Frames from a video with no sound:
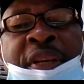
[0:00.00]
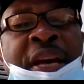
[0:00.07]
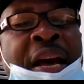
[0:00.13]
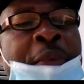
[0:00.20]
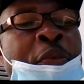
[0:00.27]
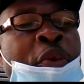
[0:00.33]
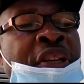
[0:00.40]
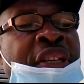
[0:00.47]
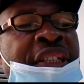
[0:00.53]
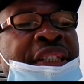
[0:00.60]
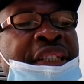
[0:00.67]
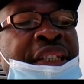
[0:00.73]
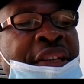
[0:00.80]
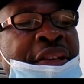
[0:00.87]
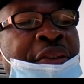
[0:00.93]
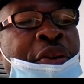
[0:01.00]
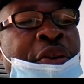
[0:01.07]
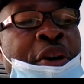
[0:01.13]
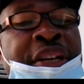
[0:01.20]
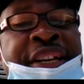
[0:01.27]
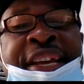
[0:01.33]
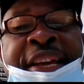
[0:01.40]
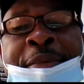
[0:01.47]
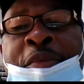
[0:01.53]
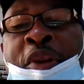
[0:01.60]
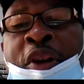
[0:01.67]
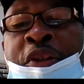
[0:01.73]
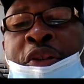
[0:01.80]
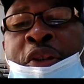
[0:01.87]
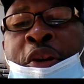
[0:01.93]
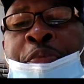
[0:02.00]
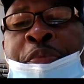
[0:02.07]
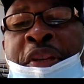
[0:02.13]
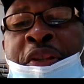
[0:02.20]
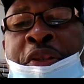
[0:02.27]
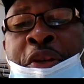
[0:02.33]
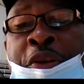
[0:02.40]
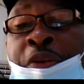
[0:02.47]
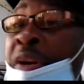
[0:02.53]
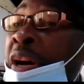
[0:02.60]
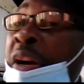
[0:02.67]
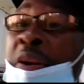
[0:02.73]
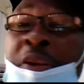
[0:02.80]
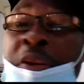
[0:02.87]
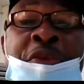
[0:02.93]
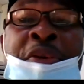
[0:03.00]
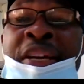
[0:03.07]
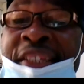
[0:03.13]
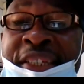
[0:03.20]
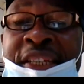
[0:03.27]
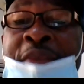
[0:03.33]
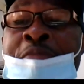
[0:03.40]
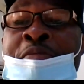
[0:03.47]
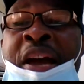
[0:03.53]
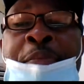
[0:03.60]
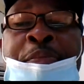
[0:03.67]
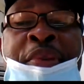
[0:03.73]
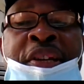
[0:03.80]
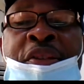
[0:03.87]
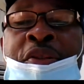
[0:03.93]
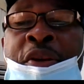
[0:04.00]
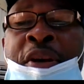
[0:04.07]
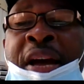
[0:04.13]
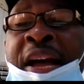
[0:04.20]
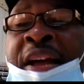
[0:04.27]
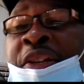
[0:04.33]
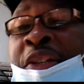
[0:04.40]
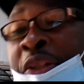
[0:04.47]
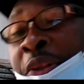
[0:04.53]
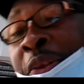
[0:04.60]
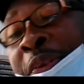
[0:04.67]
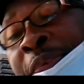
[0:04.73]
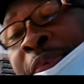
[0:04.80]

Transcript: I'm only seeing your name, not your picture. You are seeing my picture, aren't you?